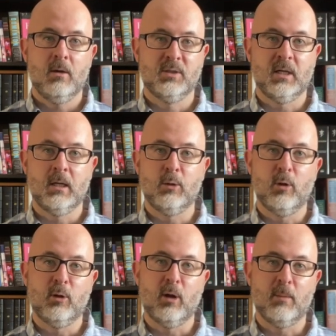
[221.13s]
I'll study
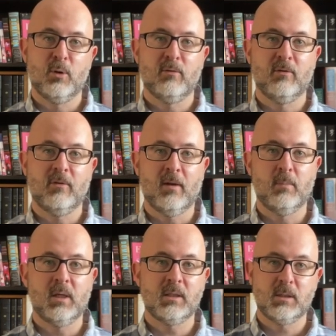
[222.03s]
Greek grammar for 5
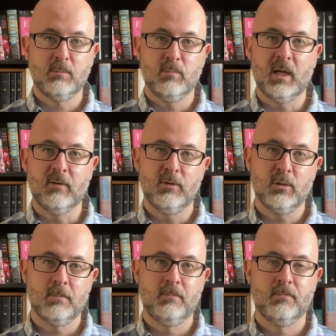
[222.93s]
minutes, behavior,